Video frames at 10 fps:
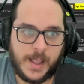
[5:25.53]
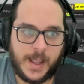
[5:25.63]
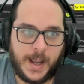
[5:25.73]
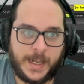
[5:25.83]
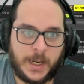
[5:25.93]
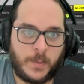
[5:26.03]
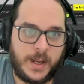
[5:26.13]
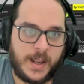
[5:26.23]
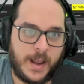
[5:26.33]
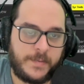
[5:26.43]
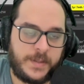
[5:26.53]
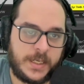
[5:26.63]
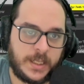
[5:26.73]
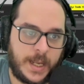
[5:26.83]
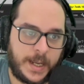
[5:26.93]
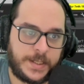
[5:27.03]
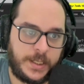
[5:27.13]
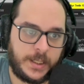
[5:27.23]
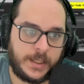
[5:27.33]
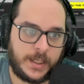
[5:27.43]
And now I have
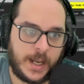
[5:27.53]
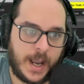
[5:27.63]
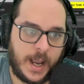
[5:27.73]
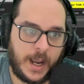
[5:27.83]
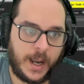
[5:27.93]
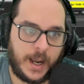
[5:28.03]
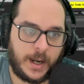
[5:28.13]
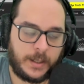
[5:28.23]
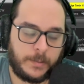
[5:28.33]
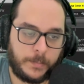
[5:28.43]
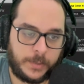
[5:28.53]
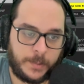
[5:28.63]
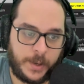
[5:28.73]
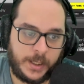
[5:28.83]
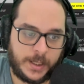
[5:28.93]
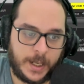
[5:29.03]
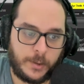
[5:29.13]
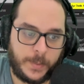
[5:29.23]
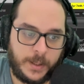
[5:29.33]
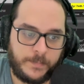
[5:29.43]
dyslexia and the brain
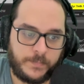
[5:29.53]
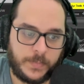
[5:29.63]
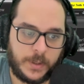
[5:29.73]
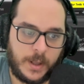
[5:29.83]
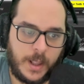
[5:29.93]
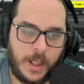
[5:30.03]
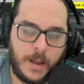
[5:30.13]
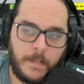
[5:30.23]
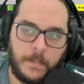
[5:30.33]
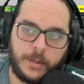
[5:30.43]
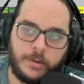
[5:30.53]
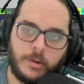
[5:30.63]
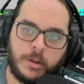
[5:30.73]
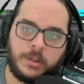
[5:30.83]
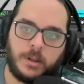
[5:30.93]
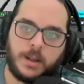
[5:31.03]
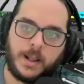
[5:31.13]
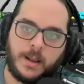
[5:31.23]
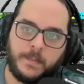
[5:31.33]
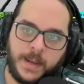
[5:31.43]
anatomy, but not
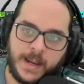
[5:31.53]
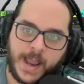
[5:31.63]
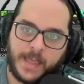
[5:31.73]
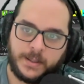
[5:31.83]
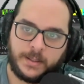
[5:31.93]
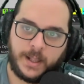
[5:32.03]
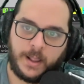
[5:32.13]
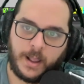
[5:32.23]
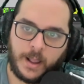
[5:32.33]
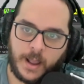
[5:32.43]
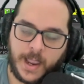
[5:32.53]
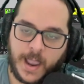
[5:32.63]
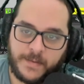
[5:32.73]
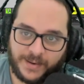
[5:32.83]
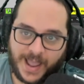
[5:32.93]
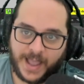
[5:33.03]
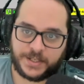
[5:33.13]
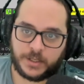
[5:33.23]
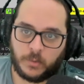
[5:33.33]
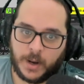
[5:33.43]
being added. I have
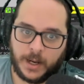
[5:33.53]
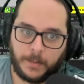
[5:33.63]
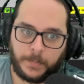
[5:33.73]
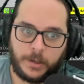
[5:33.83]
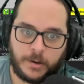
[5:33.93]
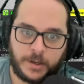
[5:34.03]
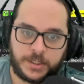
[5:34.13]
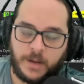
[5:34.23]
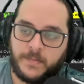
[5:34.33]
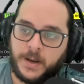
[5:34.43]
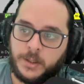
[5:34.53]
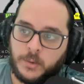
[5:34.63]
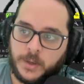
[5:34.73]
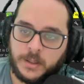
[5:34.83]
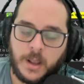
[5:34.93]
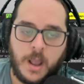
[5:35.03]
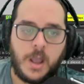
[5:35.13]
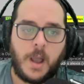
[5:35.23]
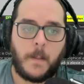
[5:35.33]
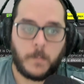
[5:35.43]
less. Why? Because if I do it,
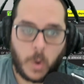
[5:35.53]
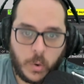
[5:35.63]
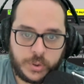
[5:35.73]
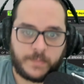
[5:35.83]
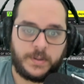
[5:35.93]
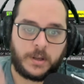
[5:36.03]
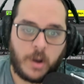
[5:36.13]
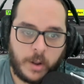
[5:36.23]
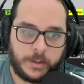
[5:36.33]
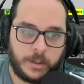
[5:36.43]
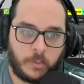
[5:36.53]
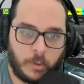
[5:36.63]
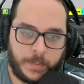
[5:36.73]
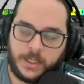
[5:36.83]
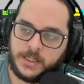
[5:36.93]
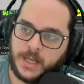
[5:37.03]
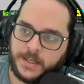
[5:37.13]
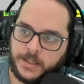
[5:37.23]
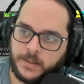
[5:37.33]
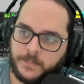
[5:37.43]
most of the content will be
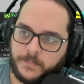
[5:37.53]
dyslexia.